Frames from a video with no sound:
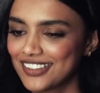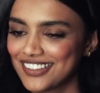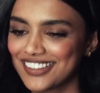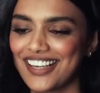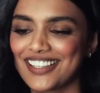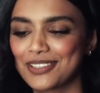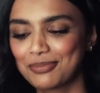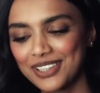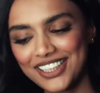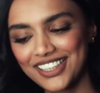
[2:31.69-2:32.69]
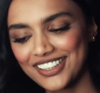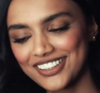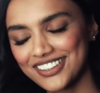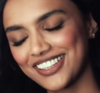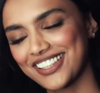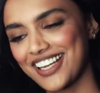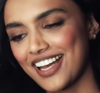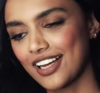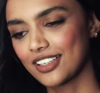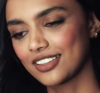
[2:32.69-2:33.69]
um, or you want to just do content
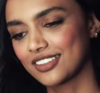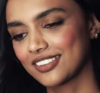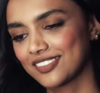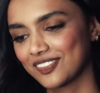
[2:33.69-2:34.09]
creation,